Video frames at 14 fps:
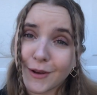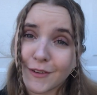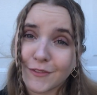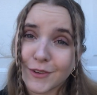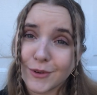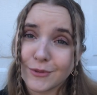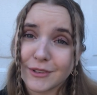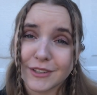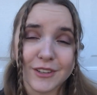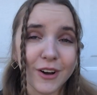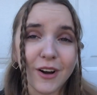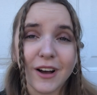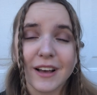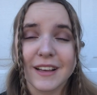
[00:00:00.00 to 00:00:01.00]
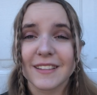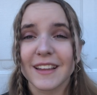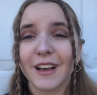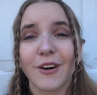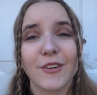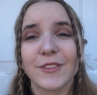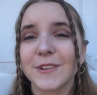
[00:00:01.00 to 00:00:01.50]
If you did not, it's like
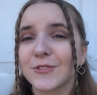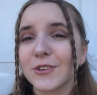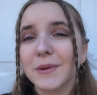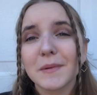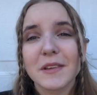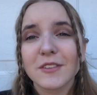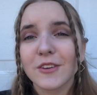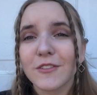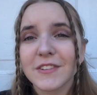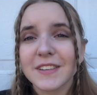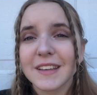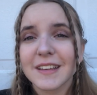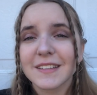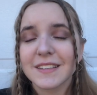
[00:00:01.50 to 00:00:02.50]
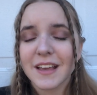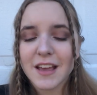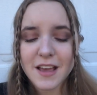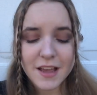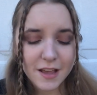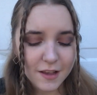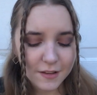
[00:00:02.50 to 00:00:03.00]
all the streaming services.
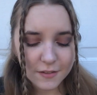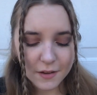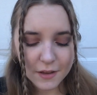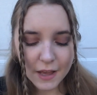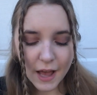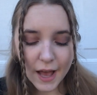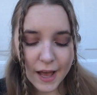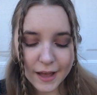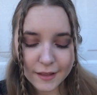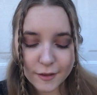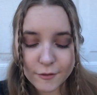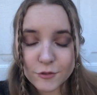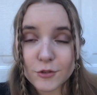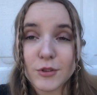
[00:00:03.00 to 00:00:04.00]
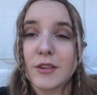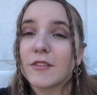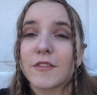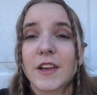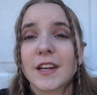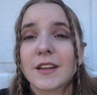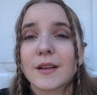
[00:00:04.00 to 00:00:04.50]
So yeah, I love Julie and the
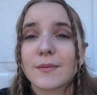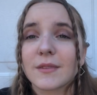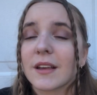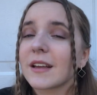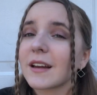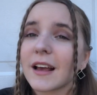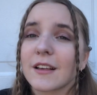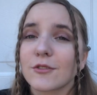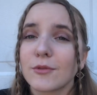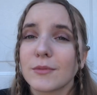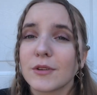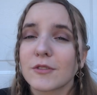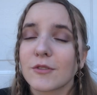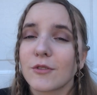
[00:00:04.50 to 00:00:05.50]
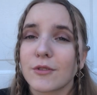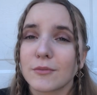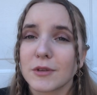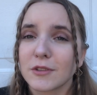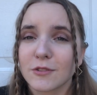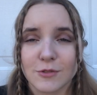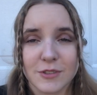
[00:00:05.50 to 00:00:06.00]
Phantoms and High School Musical, the
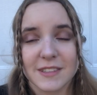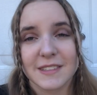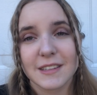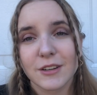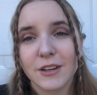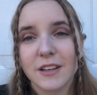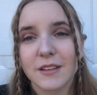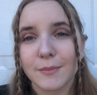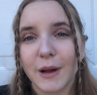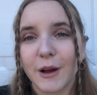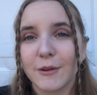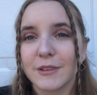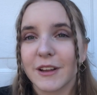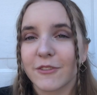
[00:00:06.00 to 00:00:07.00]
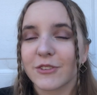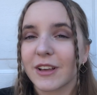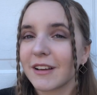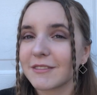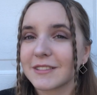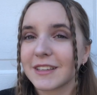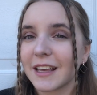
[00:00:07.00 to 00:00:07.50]
musical, the series, but I would definitely
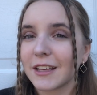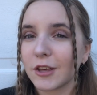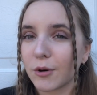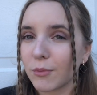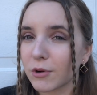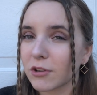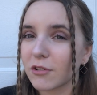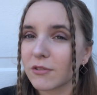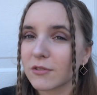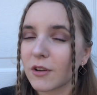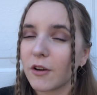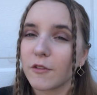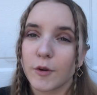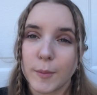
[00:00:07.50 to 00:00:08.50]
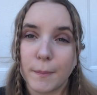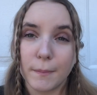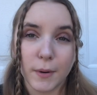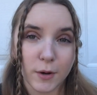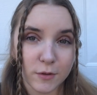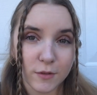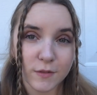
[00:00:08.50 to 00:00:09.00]
have to say Gilmore Girls over
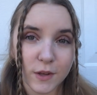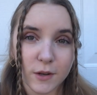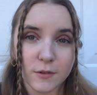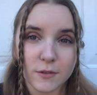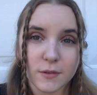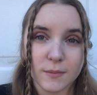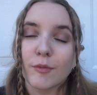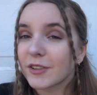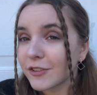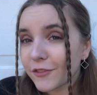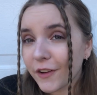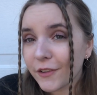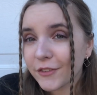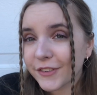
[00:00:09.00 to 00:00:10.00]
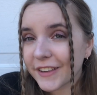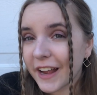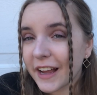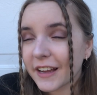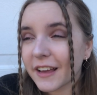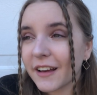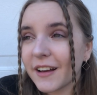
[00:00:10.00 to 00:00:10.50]
both of those. What's your favorite
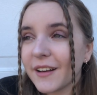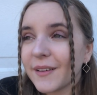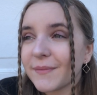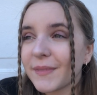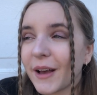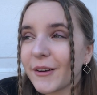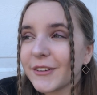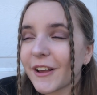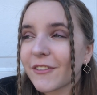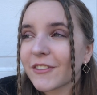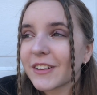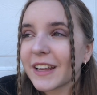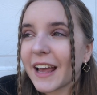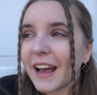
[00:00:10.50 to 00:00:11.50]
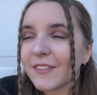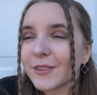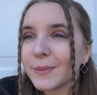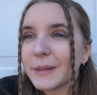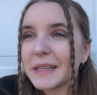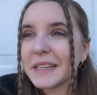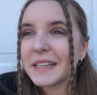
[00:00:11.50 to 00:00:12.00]
snack? That would definitely have to
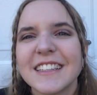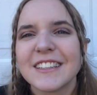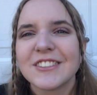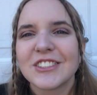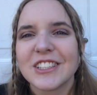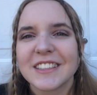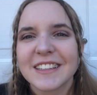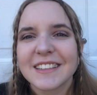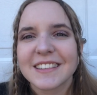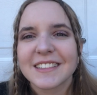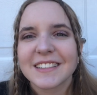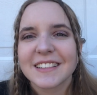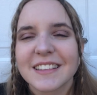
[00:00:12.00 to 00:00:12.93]
be Cheez-Its.